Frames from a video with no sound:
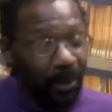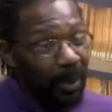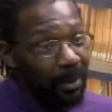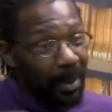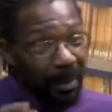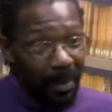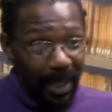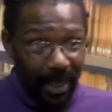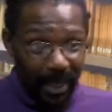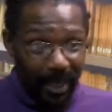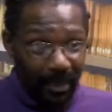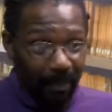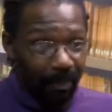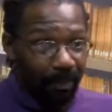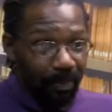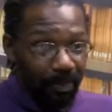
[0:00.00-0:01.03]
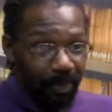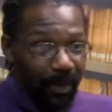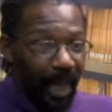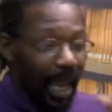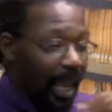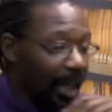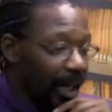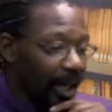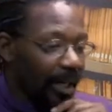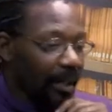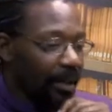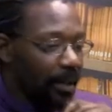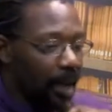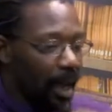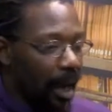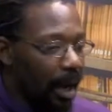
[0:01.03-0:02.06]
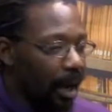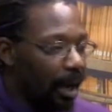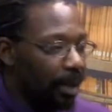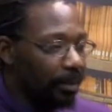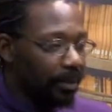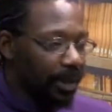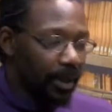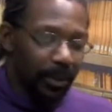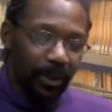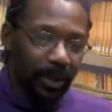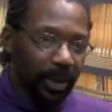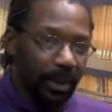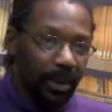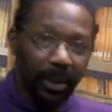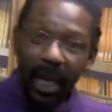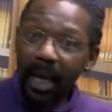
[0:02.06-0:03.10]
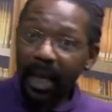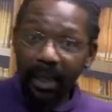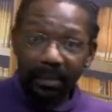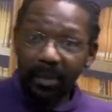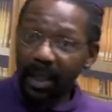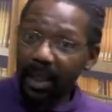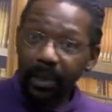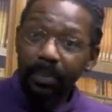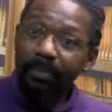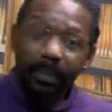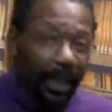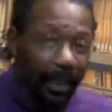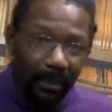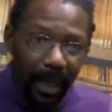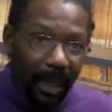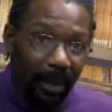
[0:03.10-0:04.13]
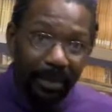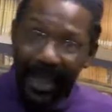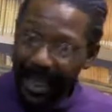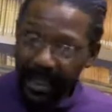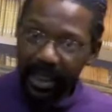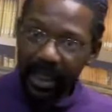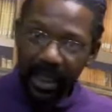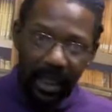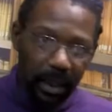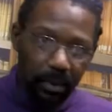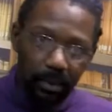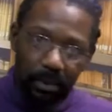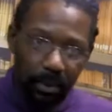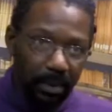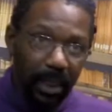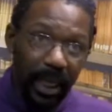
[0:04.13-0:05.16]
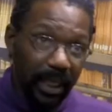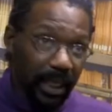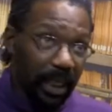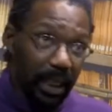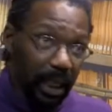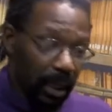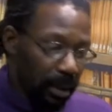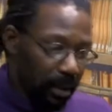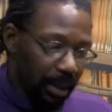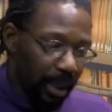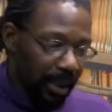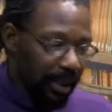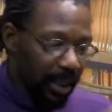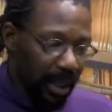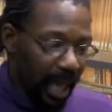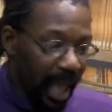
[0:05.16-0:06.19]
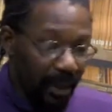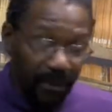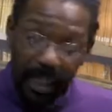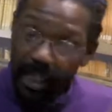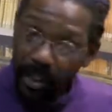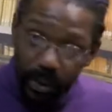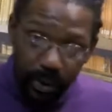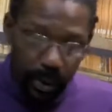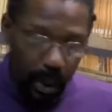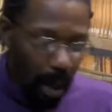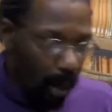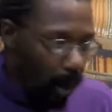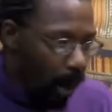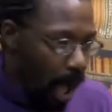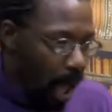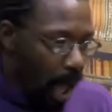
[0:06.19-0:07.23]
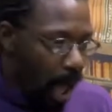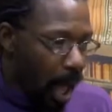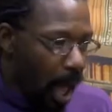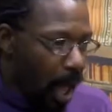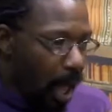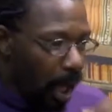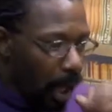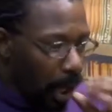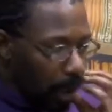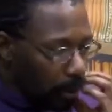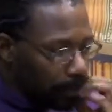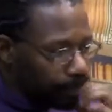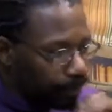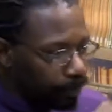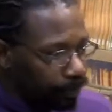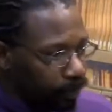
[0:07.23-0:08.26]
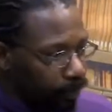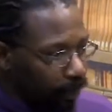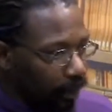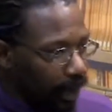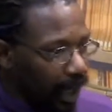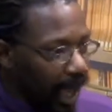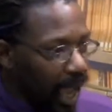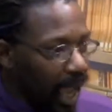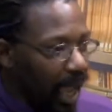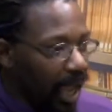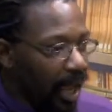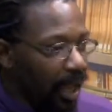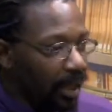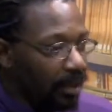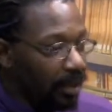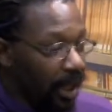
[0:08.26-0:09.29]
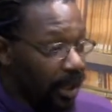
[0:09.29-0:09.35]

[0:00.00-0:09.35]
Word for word: you met my kid, mm-hmm. and um, this was God, you know, um, 19, 19, 19 and a half years ago. Um, and my